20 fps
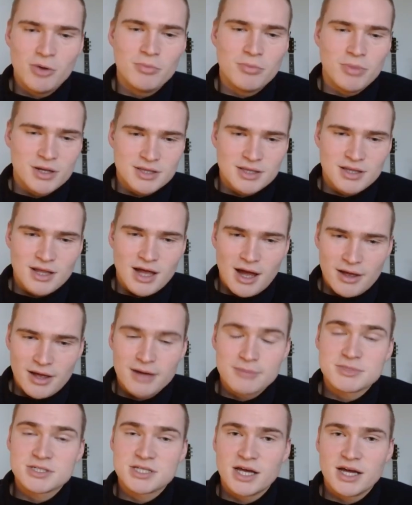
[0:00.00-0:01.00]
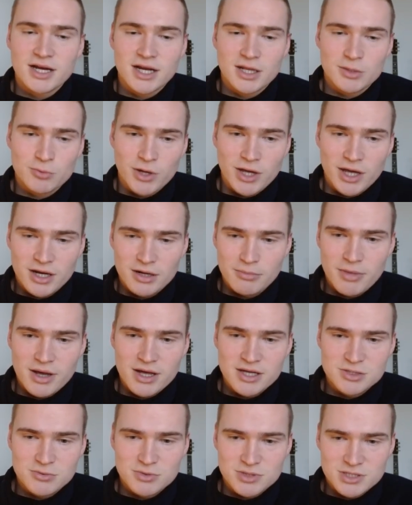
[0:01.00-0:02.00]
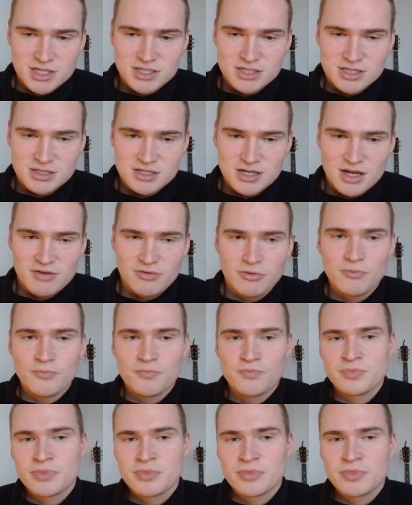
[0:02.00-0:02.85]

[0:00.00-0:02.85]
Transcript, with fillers: but I am saying that we hit a major resistance level.